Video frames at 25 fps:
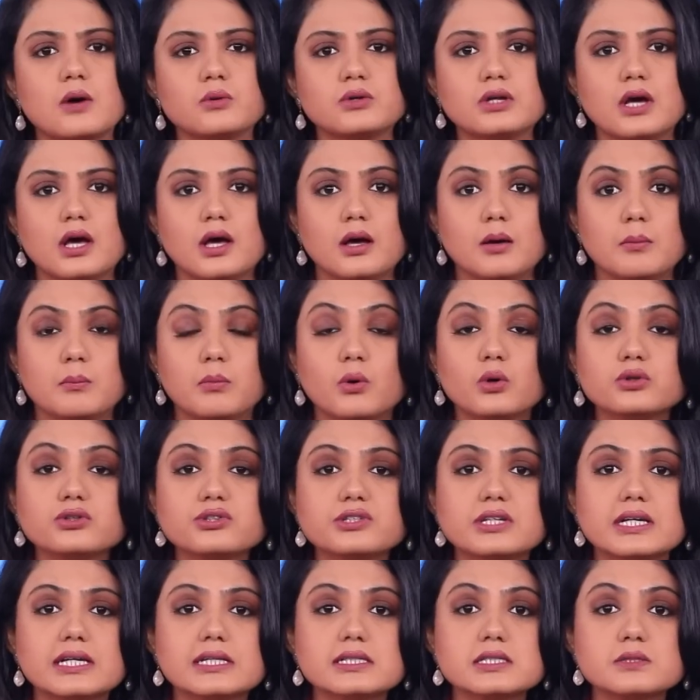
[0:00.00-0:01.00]
out
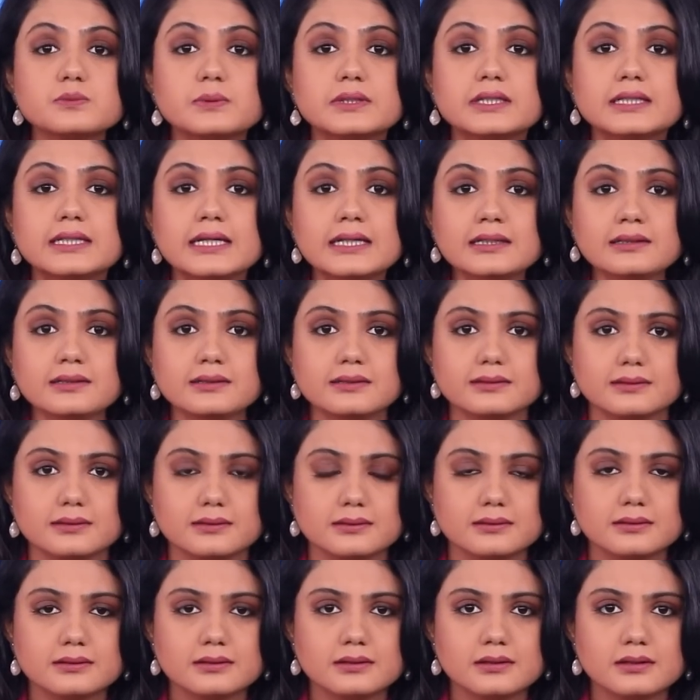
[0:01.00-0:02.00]
both deals were
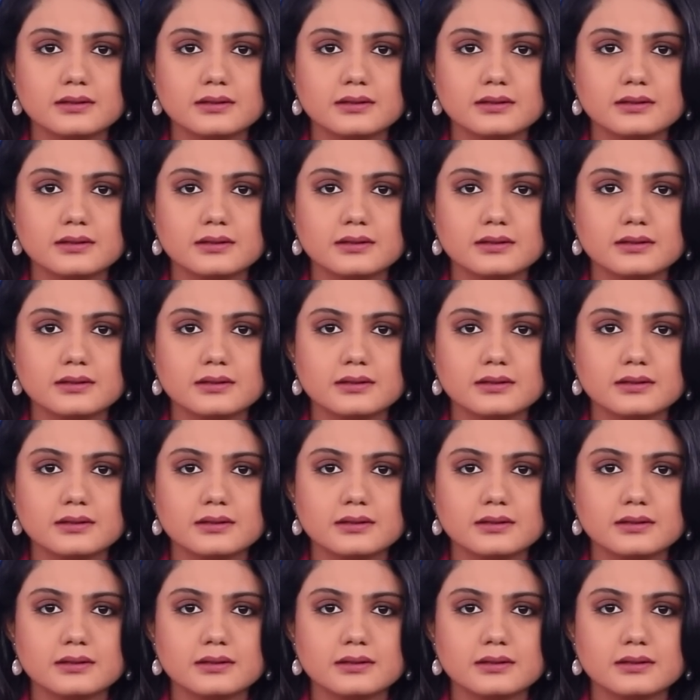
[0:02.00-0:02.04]
tainted.